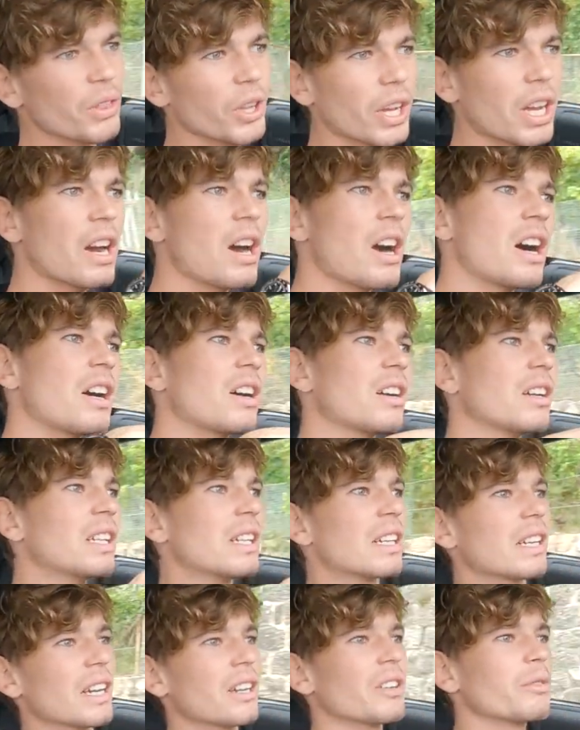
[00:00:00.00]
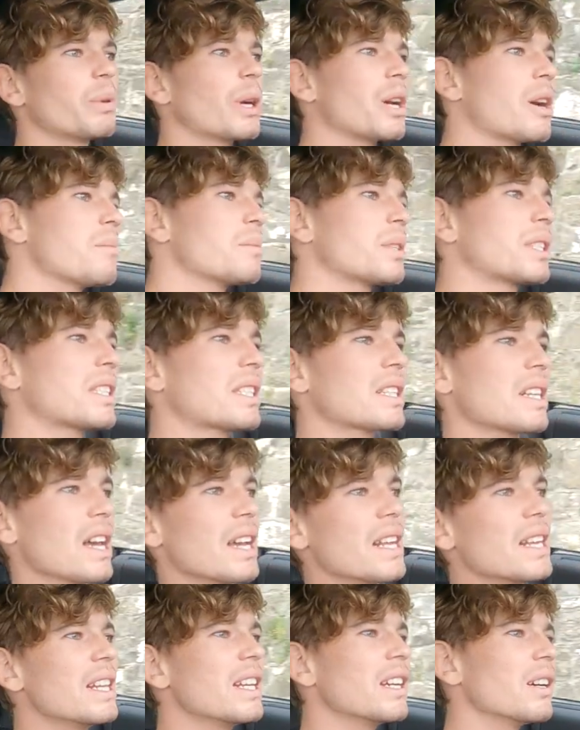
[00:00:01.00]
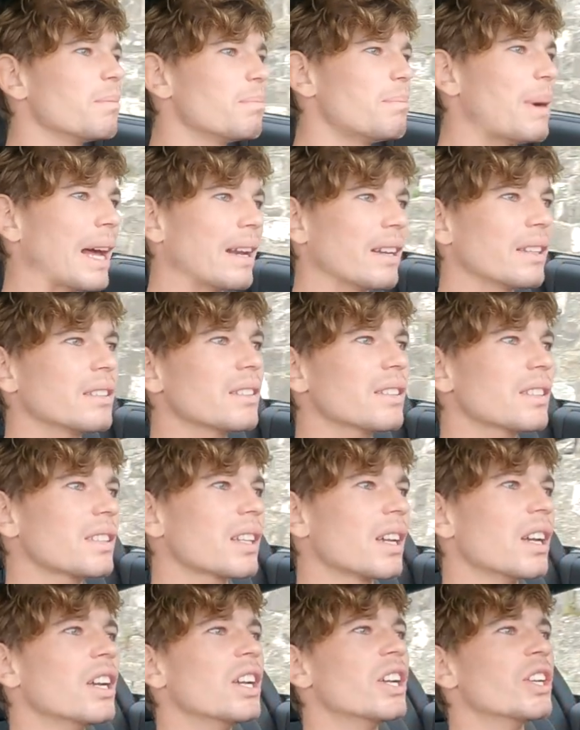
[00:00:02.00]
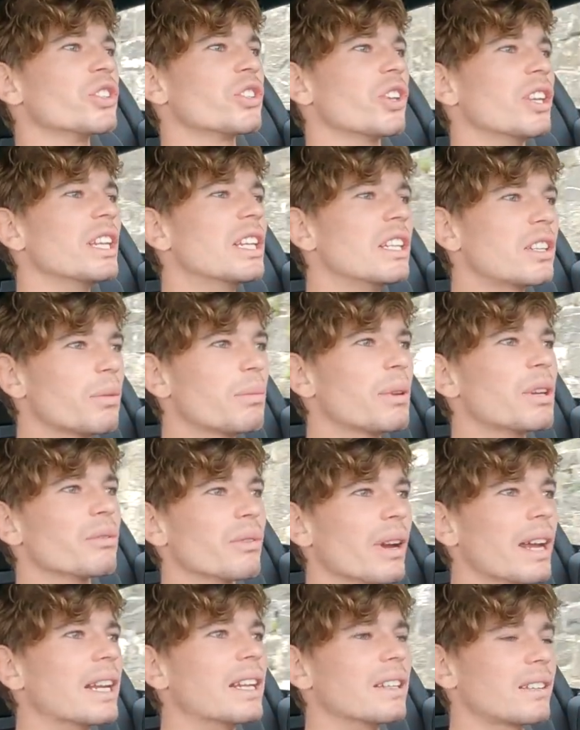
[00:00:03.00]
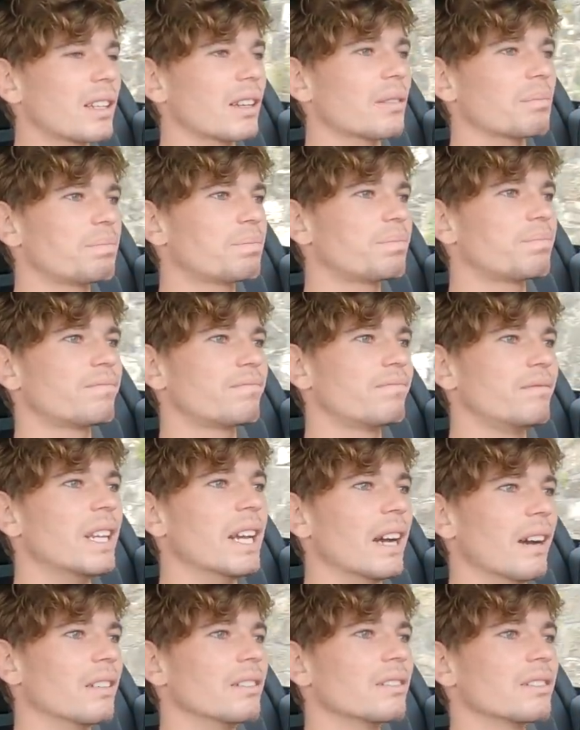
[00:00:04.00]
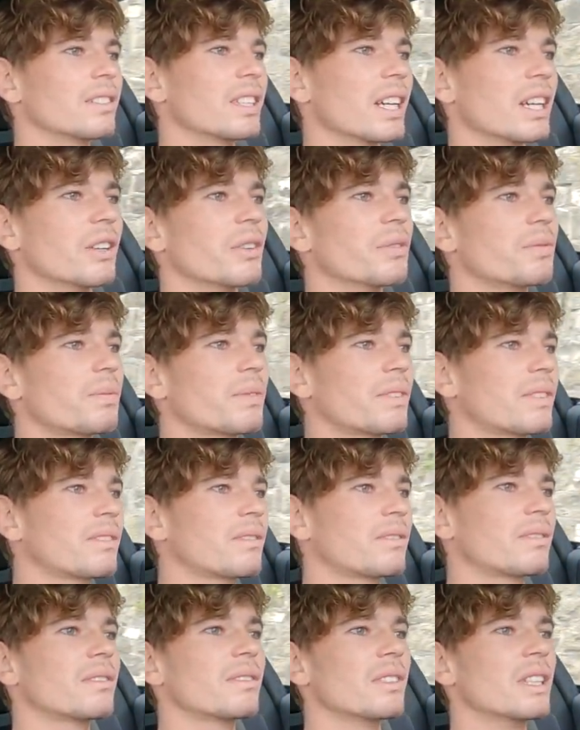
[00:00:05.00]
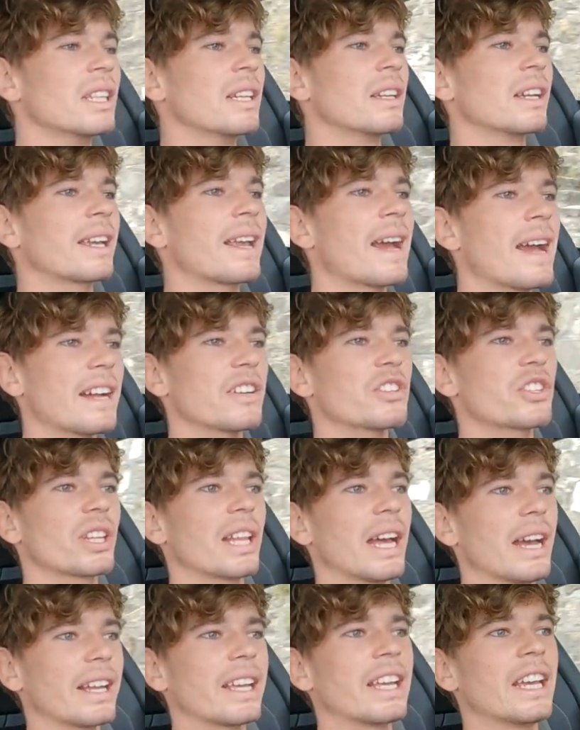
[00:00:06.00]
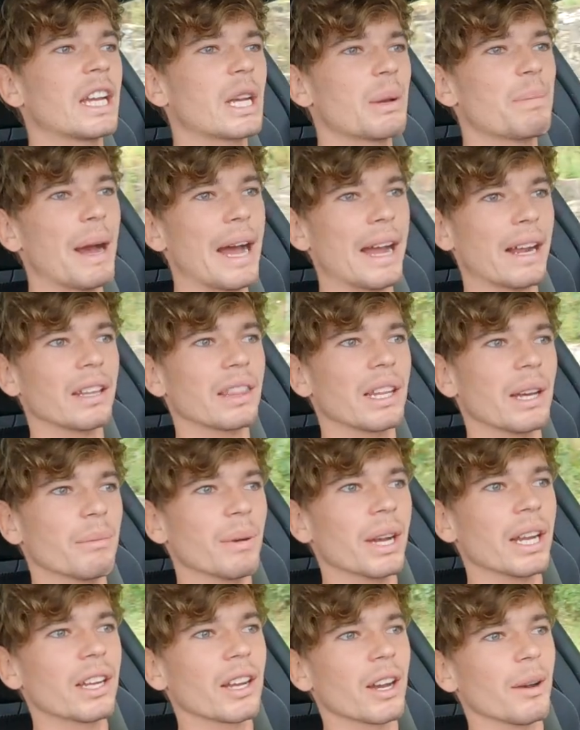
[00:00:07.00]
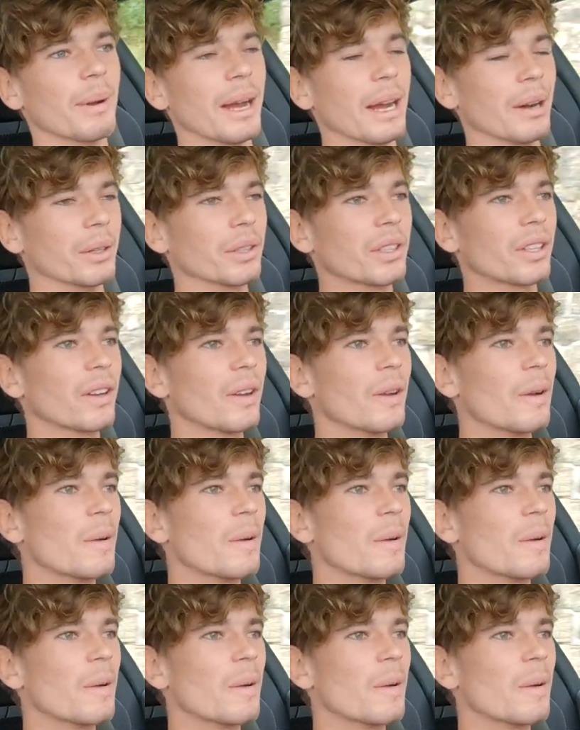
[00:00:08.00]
the car kind of becomes slightly unbalanced. So you need to be ready to, yeah, kind of catch that kickback that might come out.